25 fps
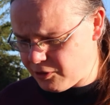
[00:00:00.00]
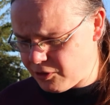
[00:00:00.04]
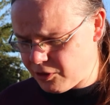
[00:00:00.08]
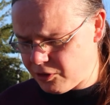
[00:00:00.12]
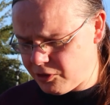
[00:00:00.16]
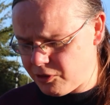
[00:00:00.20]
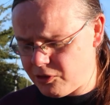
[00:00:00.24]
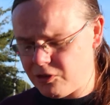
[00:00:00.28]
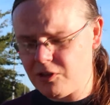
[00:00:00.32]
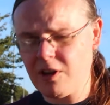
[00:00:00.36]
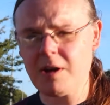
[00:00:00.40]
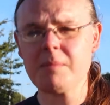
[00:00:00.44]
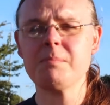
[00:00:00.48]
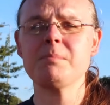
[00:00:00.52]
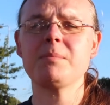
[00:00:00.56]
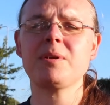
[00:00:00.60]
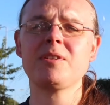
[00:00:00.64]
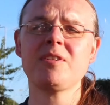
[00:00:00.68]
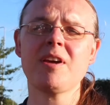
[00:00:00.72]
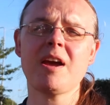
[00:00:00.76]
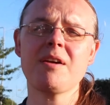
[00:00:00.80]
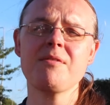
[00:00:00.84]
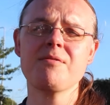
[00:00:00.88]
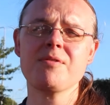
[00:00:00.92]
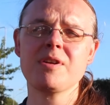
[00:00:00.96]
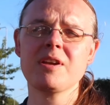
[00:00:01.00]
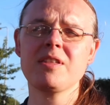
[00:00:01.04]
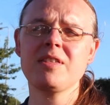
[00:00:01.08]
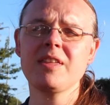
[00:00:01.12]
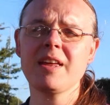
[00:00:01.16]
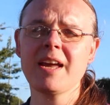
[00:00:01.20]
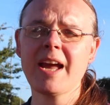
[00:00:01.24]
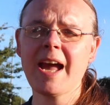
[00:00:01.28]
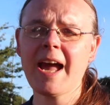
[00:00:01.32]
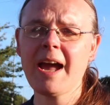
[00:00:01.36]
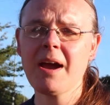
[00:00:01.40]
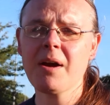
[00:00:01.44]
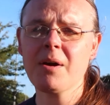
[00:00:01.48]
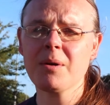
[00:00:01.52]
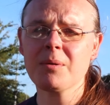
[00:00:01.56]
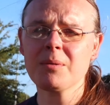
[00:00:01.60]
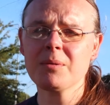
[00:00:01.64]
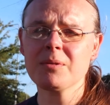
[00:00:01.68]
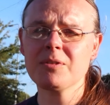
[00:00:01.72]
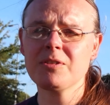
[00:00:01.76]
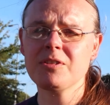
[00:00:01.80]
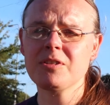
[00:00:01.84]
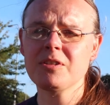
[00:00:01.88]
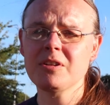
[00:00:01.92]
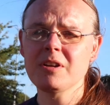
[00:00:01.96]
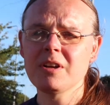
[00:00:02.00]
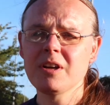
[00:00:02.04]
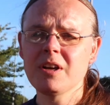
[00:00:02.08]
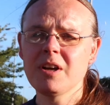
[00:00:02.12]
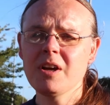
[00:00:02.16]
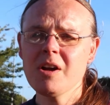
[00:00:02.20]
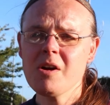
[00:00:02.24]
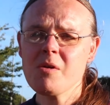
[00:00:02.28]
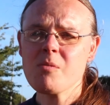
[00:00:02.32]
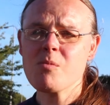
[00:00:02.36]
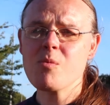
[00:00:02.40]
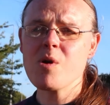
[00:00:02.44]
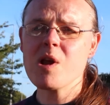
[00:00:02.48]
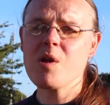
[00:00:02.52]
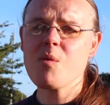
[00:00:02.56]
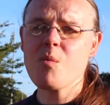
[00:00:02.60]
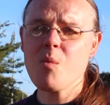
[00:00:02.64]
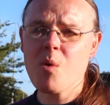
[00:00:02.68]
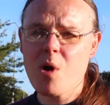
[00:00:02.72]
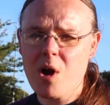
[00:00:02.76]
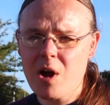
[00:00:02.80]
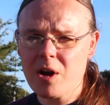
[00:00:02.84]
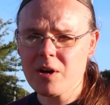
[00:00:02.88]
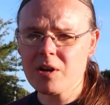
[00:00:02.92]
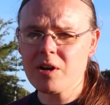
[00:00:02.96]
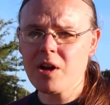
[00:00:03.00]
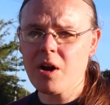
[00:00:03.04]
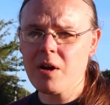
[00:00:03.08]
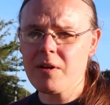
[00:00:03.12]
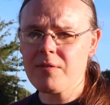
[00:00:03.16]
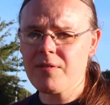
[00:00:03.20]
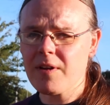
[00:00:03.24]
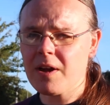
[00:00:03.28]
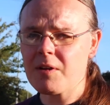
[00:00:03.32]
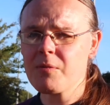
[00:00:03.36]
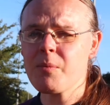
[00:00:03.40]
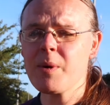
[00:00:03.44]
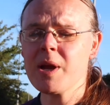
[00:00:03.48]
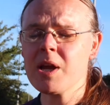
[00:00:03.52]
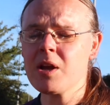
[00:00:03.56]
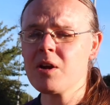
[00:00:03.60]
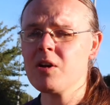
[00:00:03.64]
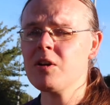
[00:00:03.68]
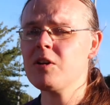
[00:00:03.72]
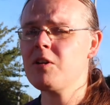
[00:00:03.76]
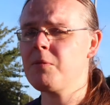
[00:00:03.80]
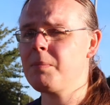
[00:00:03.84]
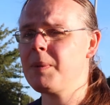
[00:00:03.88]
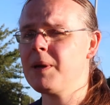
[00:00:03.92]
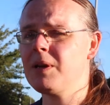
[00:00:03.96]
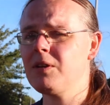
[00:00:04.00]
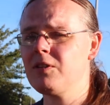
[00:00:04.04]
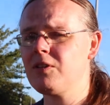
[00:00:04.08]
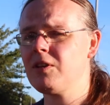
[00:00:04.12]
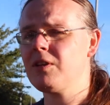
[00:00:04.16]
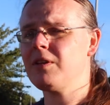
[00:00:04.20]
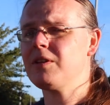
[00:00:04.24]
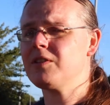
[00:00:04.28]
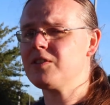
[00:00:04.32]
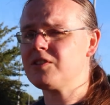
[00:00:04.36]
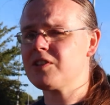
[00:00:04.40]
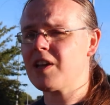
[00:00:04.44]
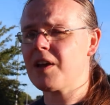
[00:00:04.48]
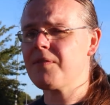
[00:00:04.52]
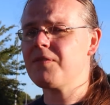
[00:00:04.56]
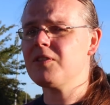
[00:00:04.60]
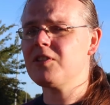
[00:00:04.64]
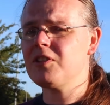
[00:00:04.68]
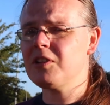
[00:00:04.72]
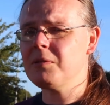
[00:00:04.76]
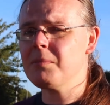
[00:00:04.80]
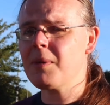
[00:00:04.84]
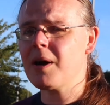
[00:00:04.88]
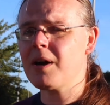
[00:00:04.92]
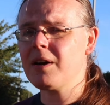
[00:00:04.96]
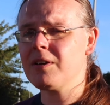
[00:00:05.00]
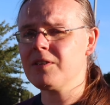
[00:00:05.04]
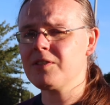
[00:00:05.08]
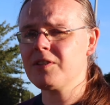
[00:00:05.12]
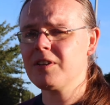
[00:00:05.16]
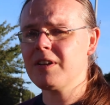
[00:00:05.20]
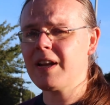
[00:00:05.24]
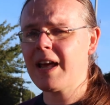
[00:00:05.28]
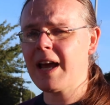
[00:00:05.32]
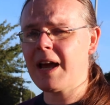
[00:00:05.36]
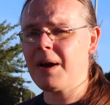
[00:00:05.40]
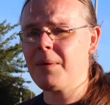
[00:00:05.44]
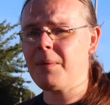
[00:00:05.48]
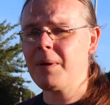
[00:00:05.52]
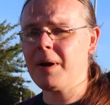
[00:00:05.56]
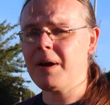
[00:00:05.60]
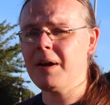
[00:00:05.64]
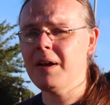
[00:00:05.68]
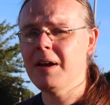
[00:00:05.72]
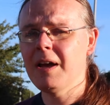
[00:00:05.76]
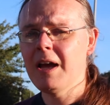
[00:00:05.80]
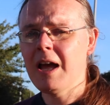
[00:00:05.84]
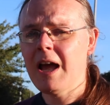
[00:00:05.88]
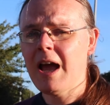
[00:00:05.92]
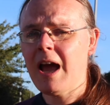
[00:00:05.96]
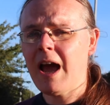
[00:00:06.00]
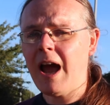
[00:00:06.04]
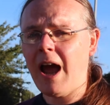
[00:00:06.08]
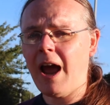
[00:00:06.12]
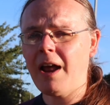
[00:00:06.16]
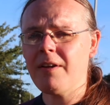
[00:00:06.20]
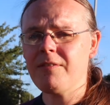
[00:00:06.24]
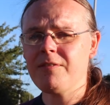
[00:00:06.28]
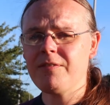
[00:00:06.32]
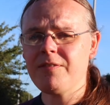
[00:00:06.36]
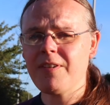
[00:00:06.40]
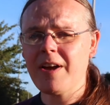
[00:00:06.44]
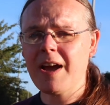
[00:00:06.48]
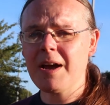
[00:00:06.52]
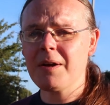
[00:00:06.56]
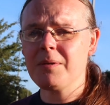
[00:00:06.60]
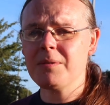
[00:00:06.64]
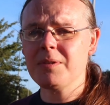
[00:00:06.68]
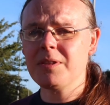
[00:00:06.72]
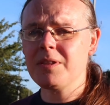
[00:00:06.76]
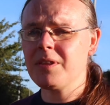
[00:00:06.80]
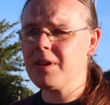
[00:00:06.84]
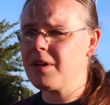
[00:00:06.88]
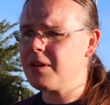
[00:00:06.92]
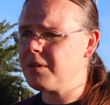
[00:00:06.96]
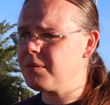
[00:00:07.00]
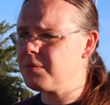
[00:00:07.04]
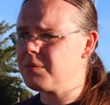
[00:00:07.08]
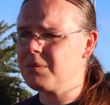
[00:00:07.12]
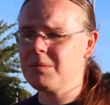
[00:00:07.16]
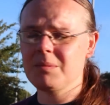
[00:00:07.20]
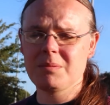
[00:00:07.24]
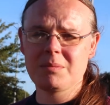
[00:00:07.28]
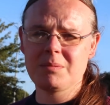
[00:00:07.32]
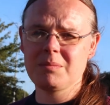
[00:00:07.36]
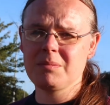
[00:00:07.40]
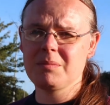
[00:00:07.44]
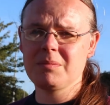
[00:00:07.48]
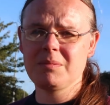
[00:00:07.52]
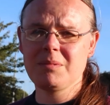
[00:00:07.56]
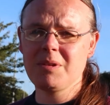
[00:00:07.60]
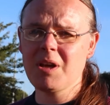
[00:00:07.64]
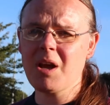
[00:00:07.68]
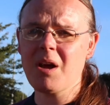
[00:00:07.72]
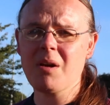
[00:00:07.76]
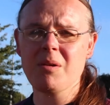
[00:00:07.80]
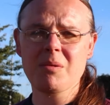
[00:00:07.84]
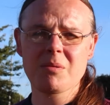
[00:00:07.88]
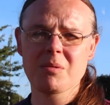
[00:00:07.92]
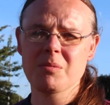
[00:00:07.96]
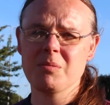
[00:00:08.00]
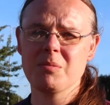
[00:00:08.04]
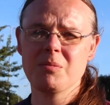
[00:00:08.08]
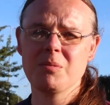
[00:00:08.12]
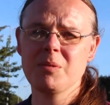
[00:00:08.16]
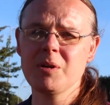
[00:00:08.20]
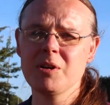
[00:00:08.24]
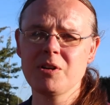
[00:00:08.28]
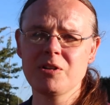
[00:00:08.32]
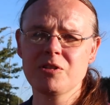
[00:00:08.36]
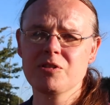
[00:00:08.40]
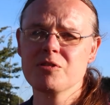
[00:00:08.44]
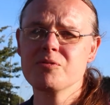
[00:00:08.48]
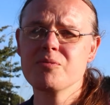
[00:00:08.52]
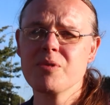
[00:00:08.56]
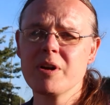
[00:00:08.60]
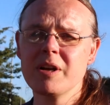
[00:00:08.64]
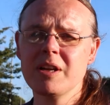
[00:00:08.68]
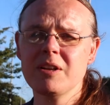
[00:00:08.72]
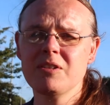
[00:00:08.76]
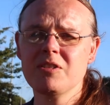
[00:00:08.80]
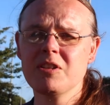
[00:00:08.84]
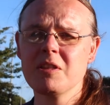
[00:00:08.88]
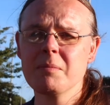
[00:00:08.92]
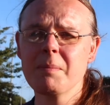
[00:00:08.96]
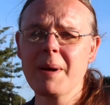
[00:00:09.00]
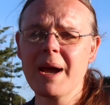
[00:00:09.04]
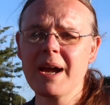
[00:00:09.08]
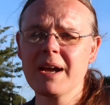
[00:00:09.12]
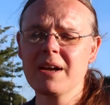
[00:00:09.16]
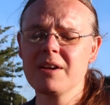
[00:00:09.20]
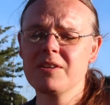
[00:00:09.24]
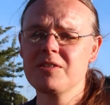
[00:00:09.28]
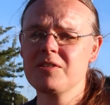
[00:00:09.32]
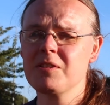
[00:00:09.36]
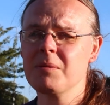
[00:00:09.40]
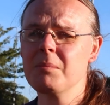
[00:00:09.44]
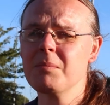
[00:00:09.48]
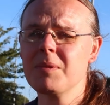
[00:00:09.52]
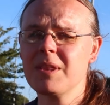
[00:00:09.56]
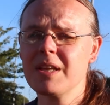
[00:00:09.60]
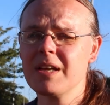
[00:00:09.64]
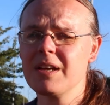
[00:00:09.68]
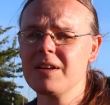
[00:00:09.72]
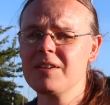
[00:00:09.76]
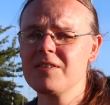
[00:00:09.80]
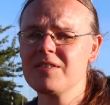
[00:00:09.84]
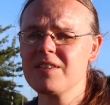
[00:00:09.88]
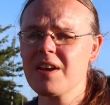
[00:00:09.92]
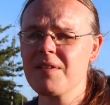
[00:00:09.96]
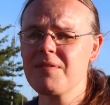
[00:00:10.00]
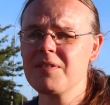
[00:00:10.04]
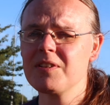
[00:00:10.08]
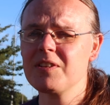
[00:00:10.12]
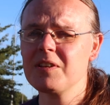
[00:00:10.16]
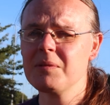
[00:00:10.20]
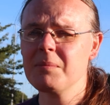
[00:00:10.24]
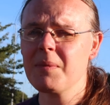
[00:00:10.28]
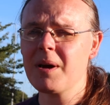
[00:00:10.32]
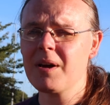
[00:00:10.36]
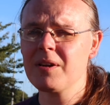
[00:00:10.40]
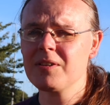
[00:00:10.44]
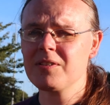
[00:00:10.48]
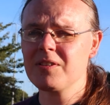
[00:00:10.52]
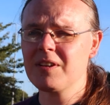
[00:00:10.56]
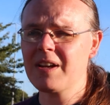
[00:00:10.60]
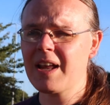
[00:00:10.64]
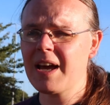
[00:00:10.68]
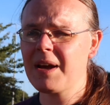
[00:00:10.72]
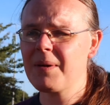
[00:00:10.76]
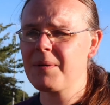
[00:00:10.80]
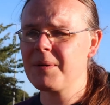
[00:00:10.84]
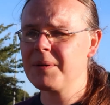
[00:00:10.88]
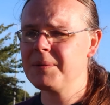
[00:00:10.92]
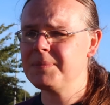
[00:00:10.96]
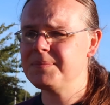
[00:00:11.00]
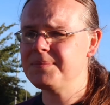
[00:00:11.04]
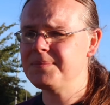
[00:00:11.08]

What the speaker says: just dumped everything out, we weren't going fast. We could have been doing 70 miles an hour and found that, you know, we'd have just run into the back of something at 70 miles an hour.